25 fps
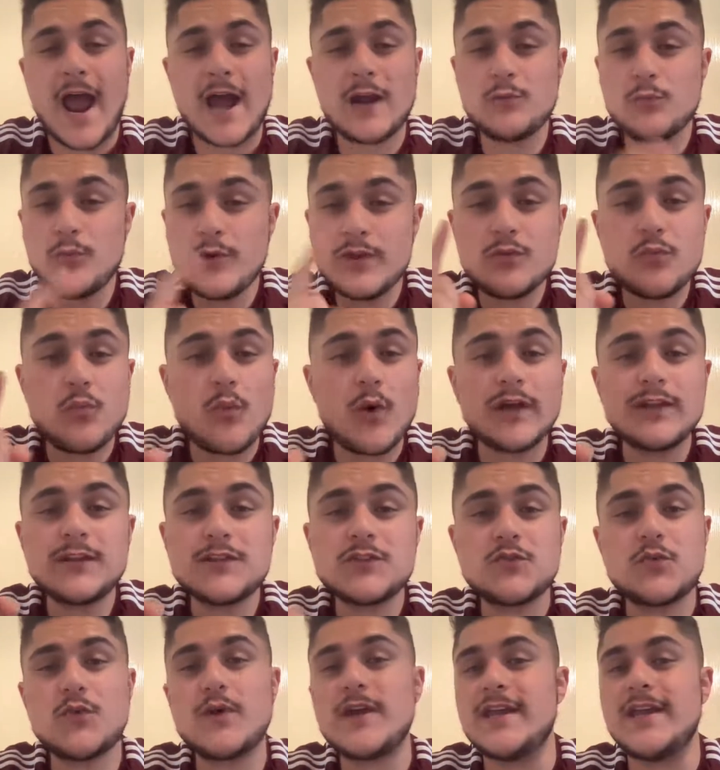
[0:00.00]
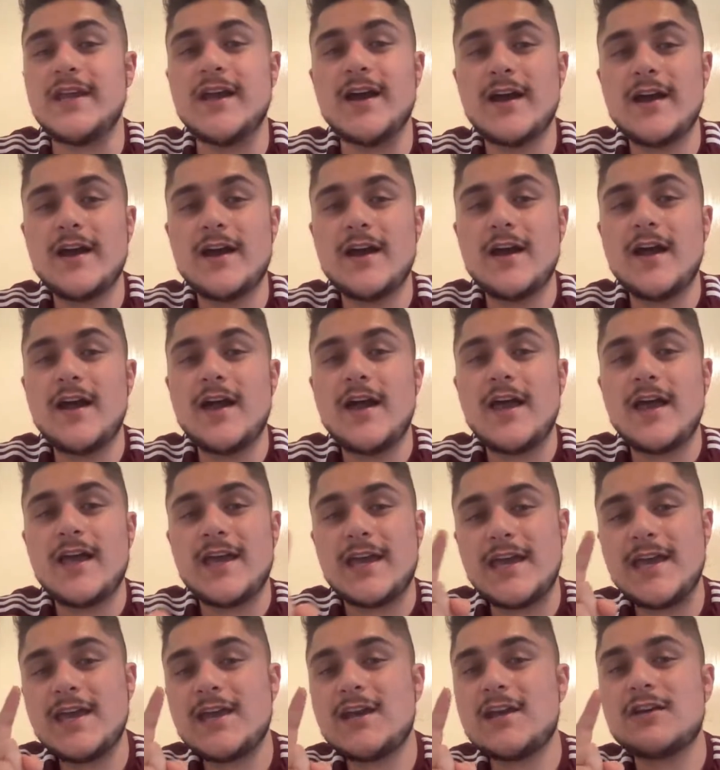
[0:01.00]
And with one tweet,
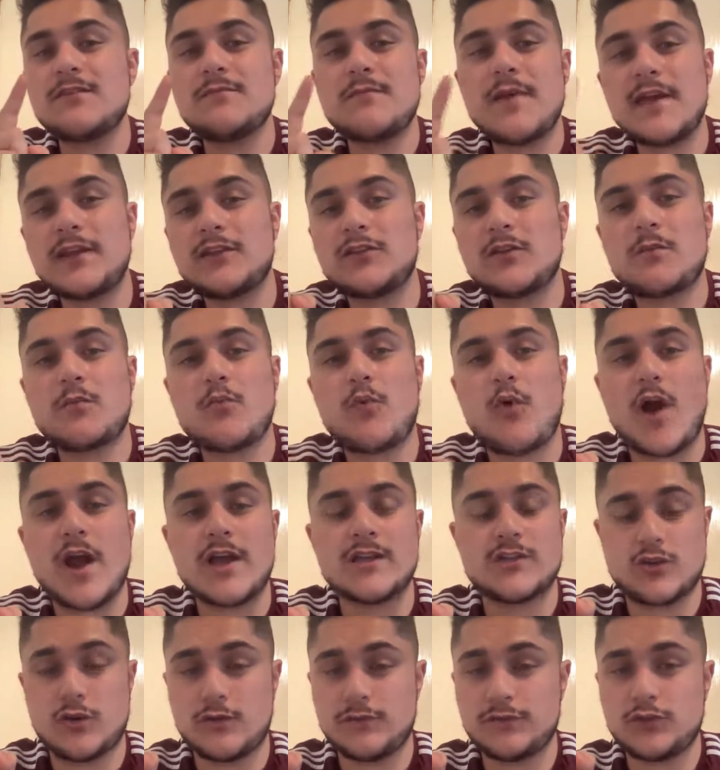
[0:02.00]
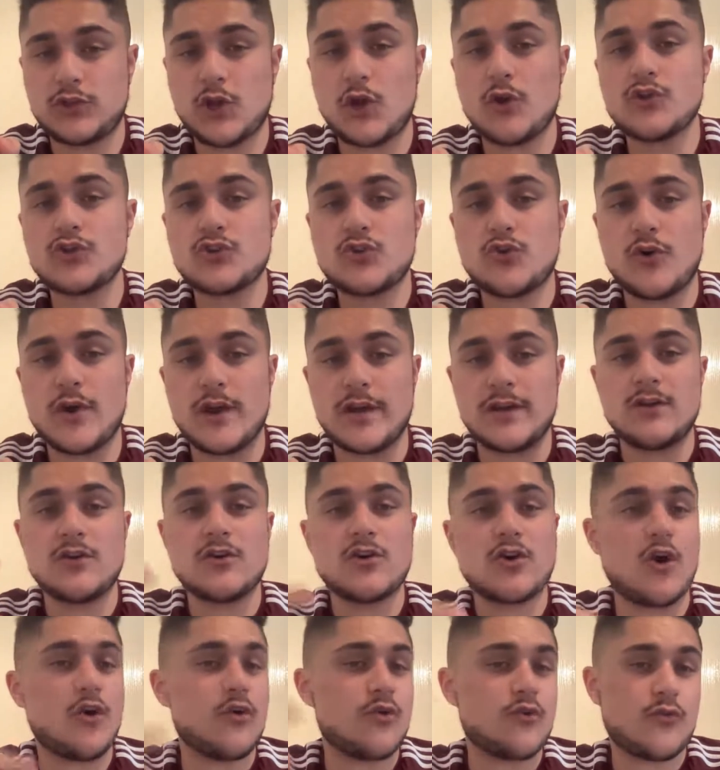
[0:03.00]
he could make the price of Dogecoin
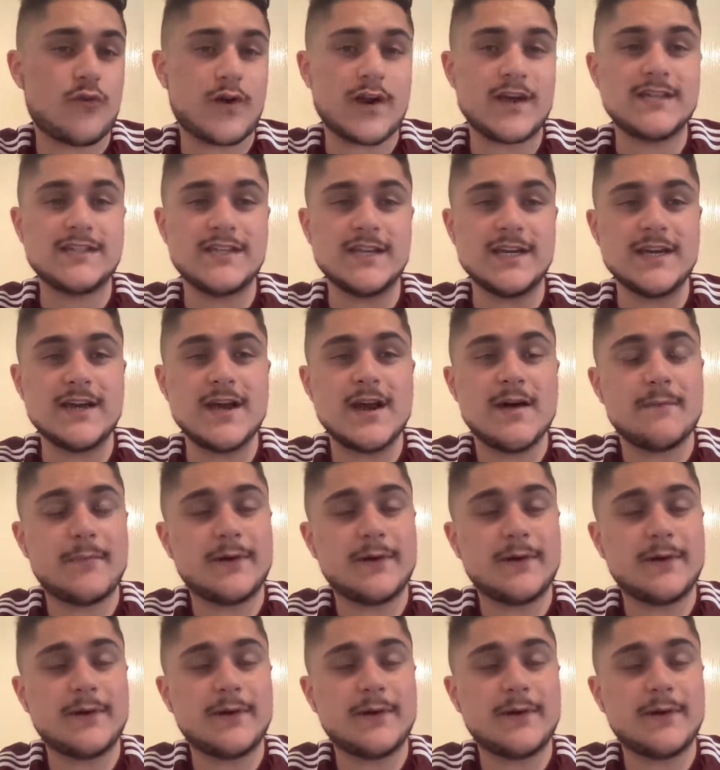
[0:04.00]
go crazy.